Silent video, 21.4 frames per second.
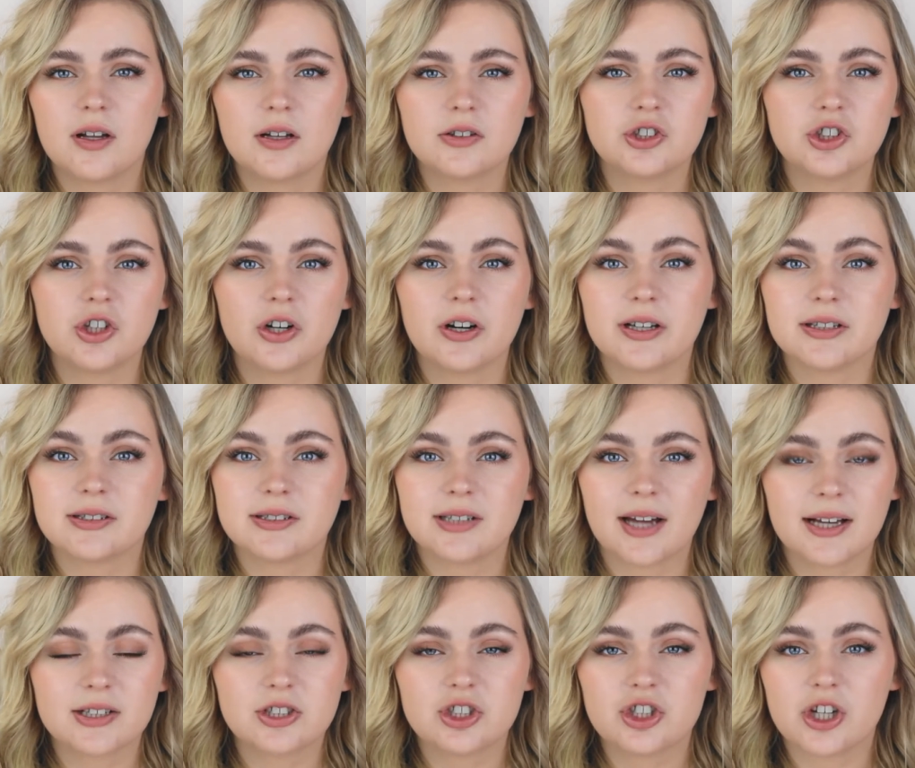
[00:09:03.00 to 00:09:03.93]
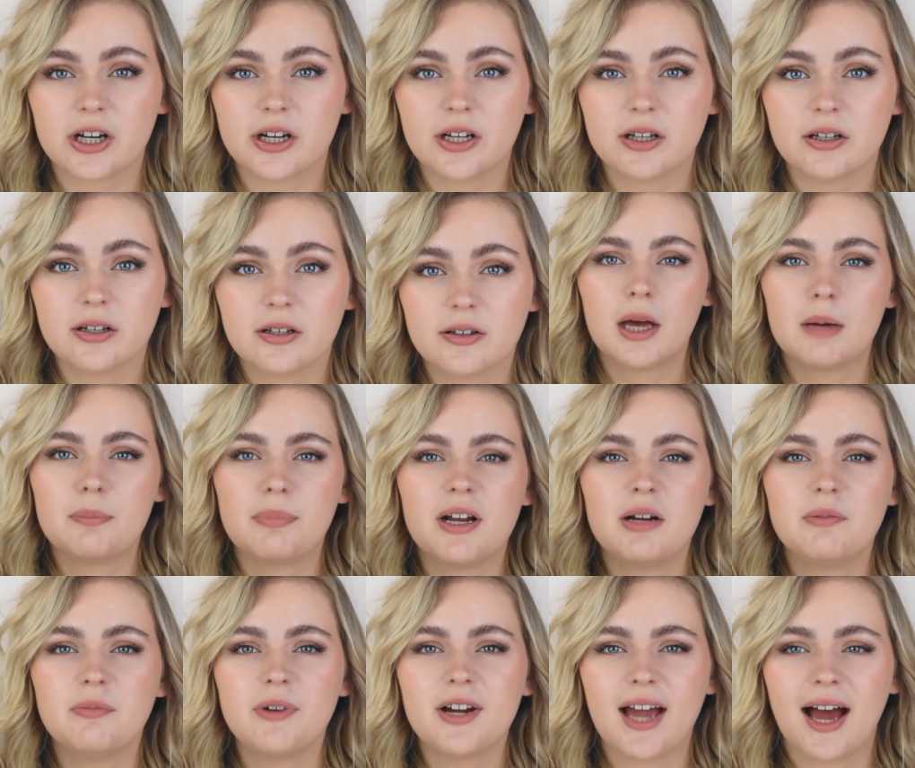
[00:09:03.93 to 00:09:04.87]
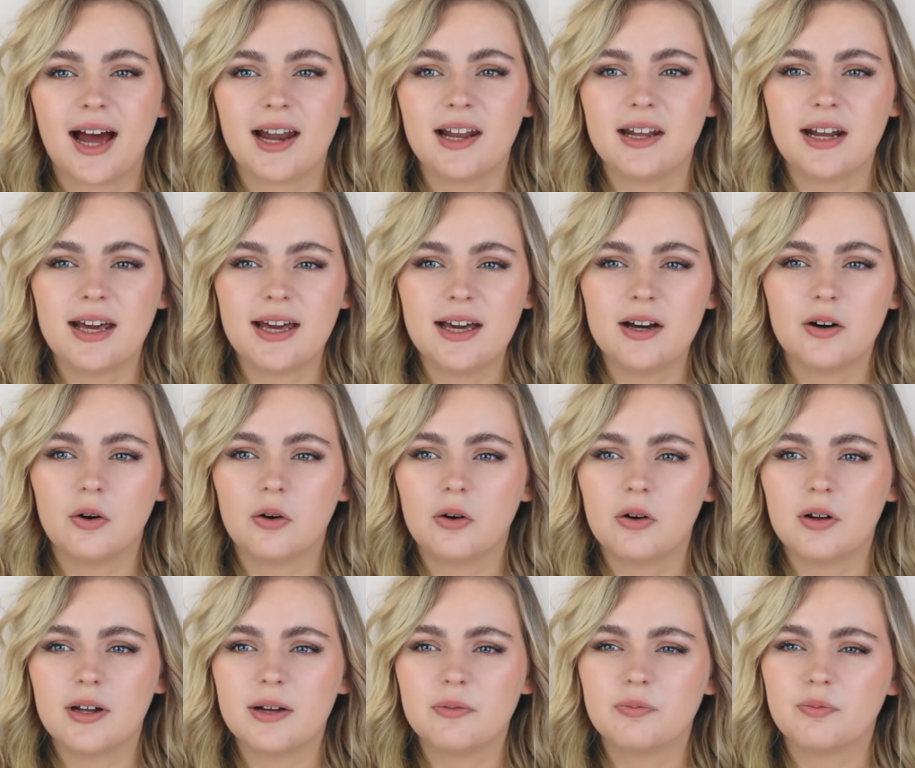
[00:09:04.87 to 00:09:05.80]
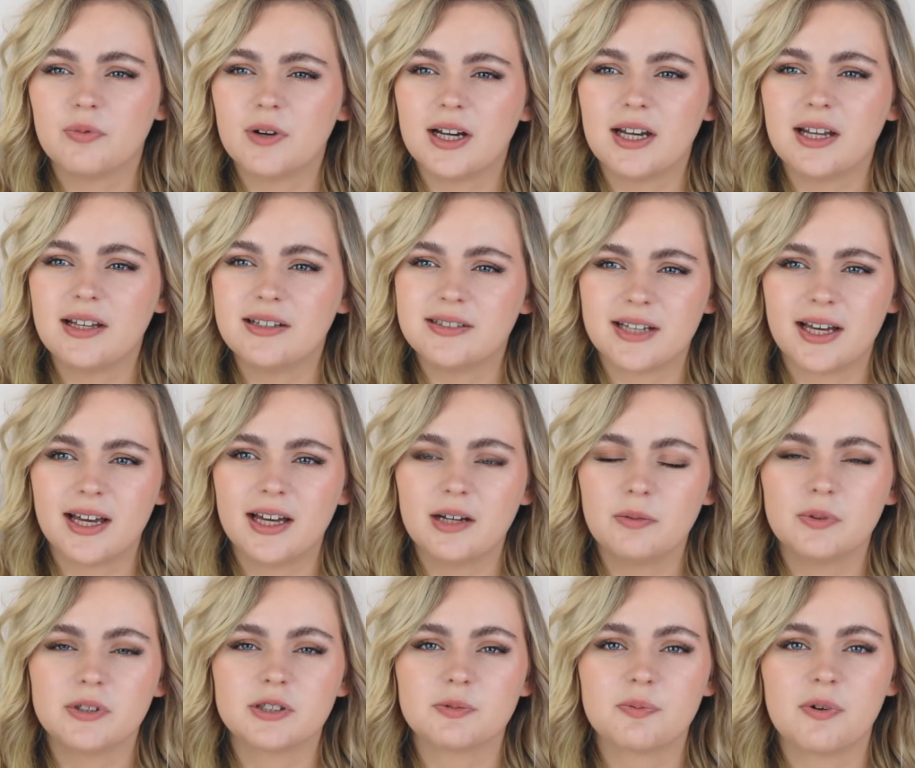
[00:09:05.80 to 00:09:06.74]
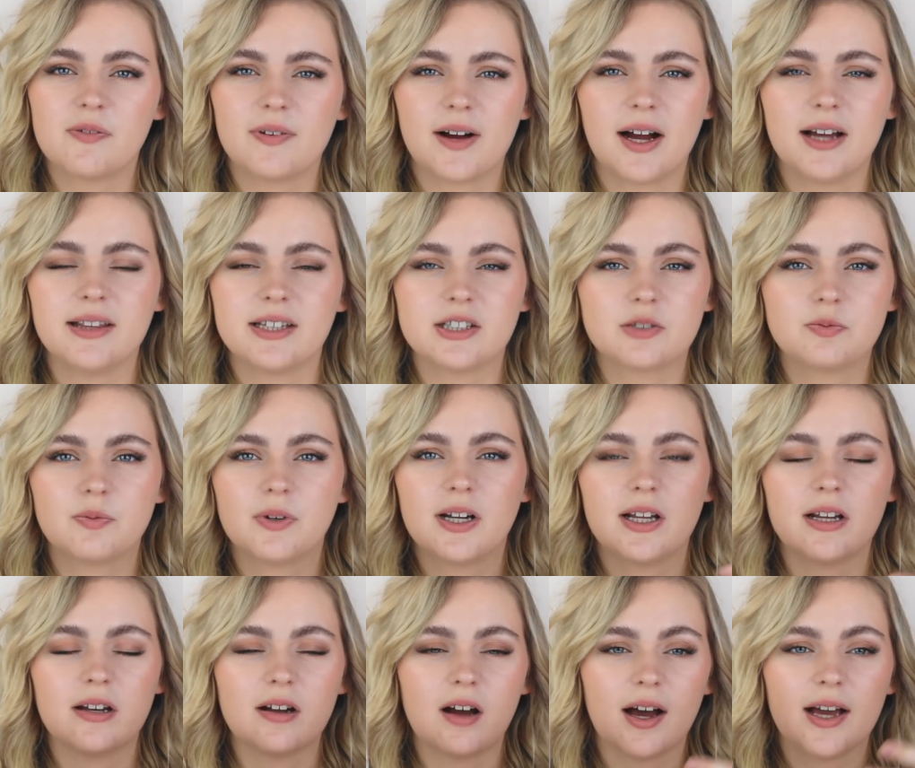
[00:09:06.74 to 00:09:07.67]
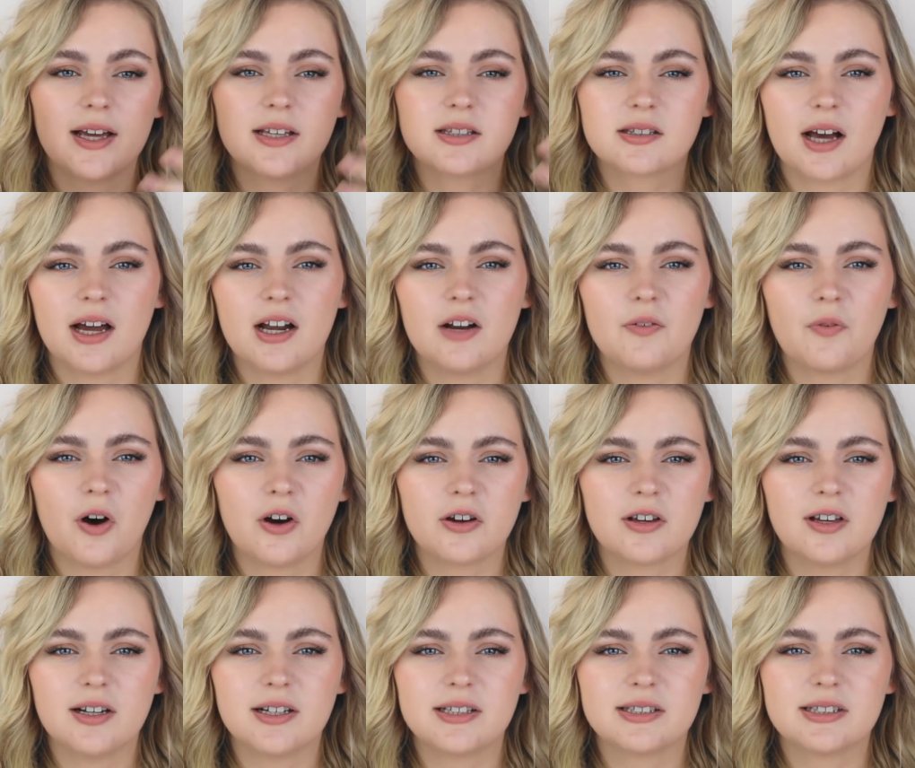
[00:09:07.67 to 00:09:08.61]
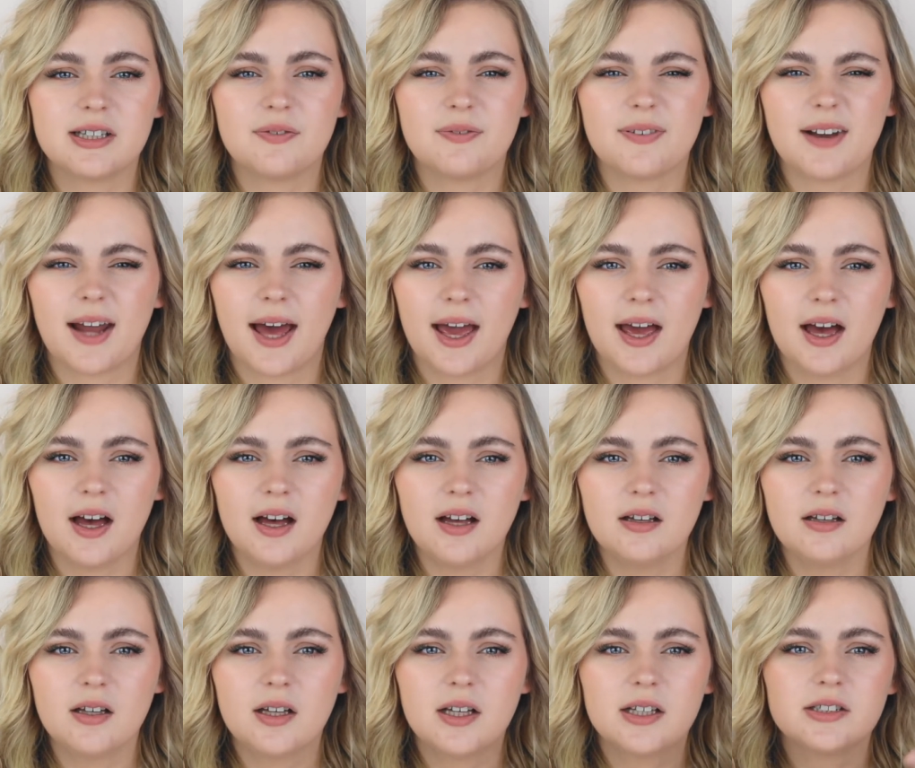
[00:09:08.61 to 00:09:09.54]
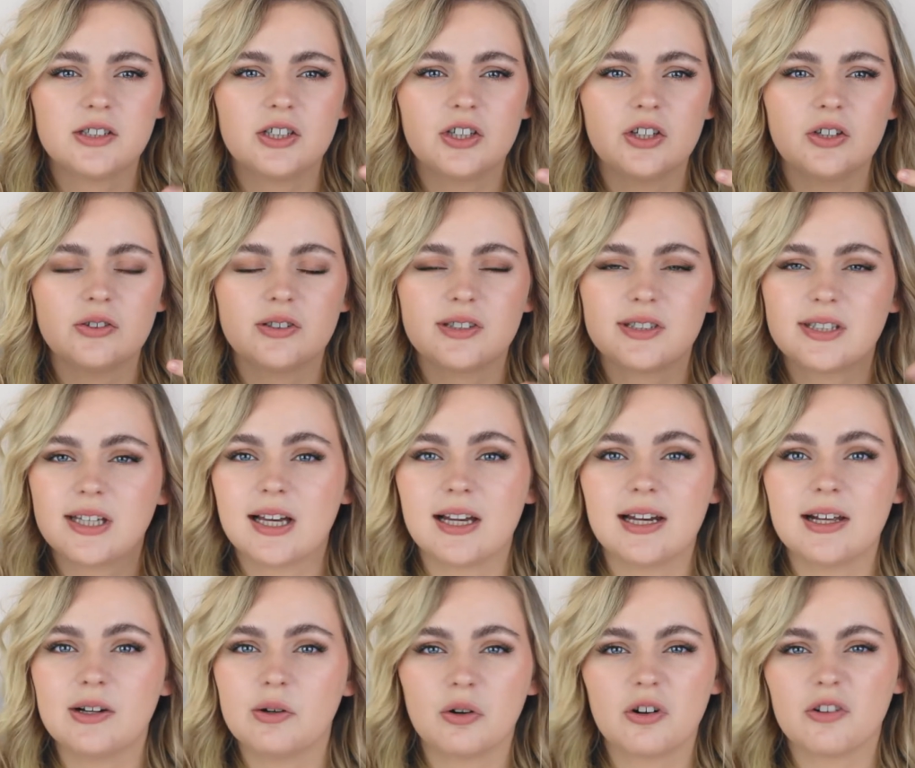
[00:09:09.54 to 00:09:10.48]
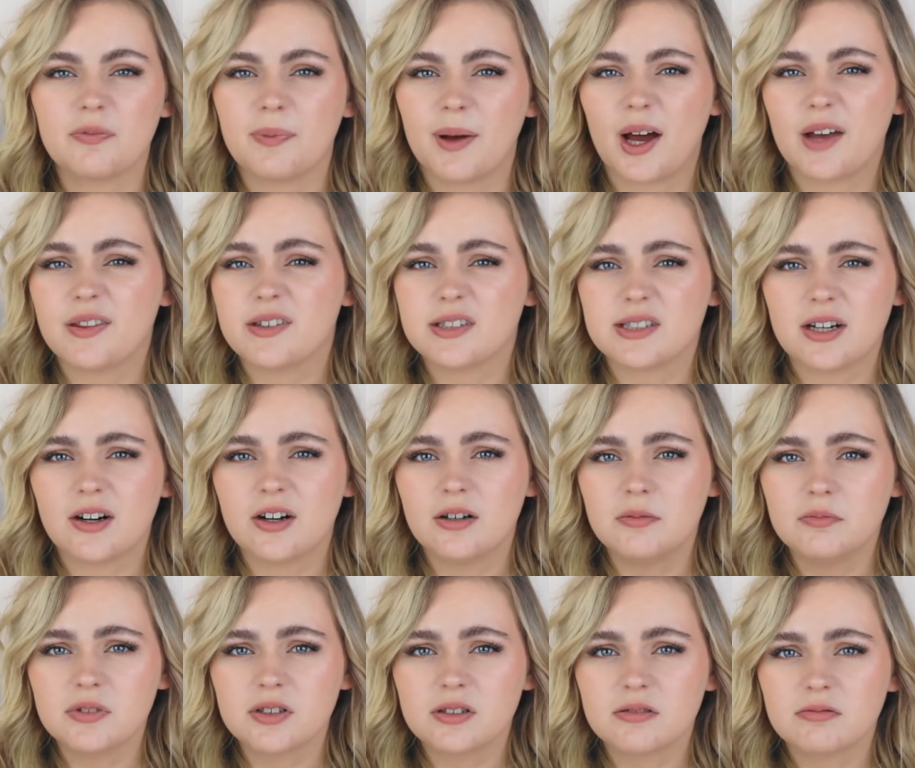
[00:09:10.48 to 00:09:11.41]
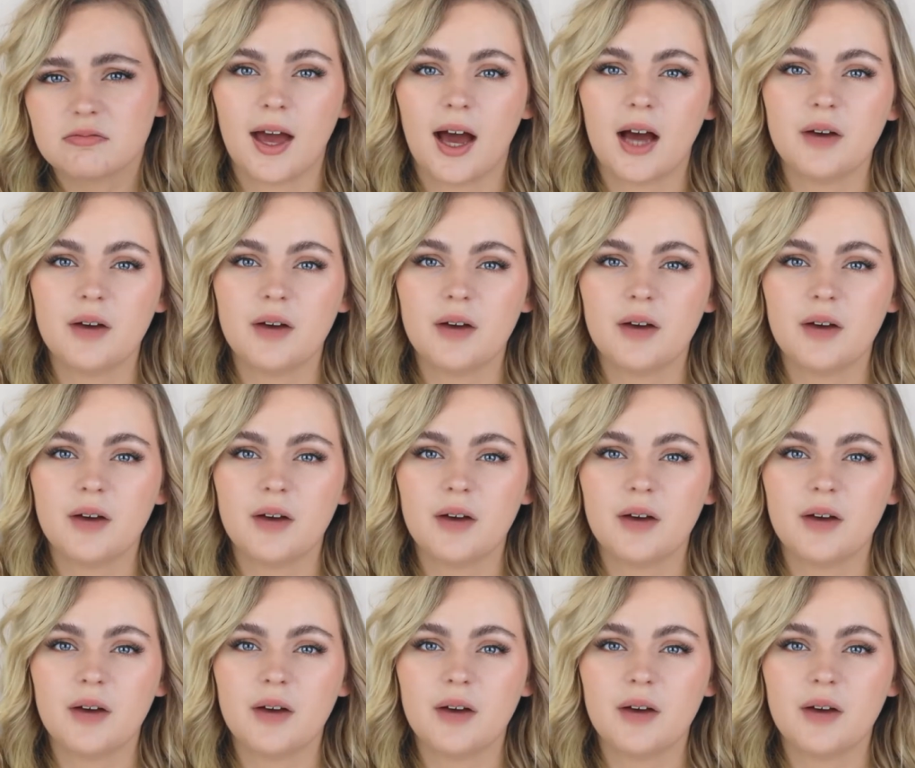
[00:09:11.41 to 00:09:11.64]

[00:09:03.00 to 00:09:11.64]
luxurious texture. But in reality, all it really did was provide this really nice kind of occlusive layer to seal in all of my other serums.